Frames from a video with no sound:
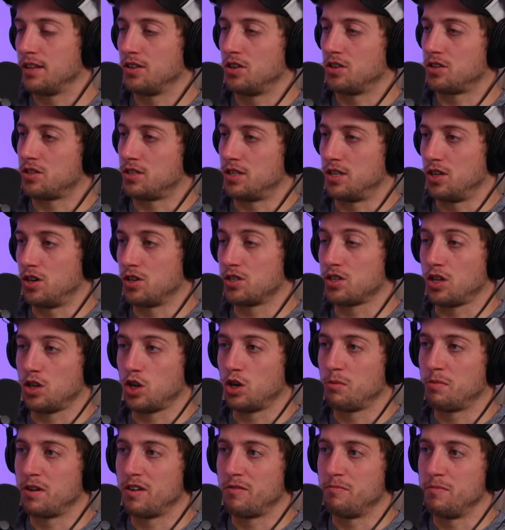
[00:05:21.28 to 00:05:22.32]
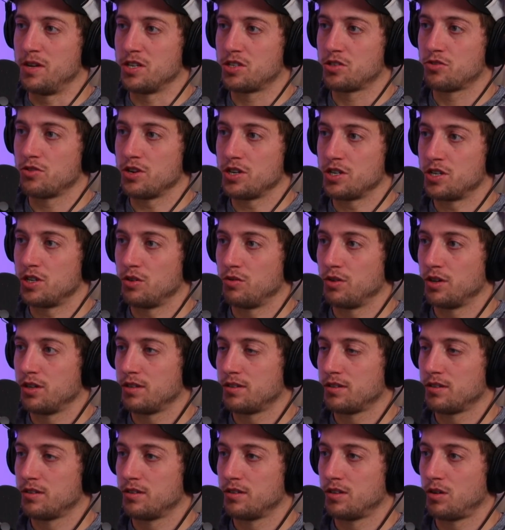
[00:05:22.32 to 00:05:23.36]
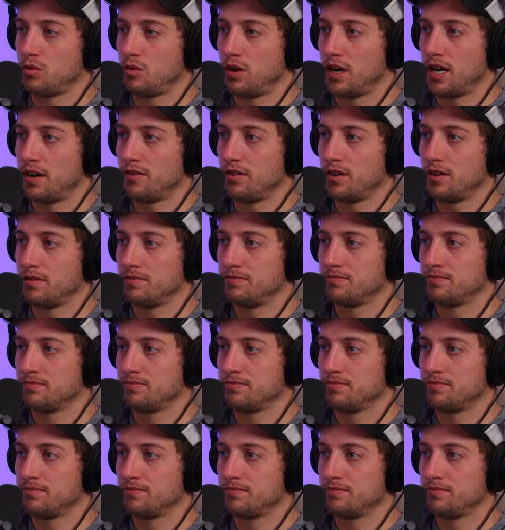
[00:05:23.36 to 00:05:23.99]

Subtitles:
There's a little bit of mystery to it or whatever.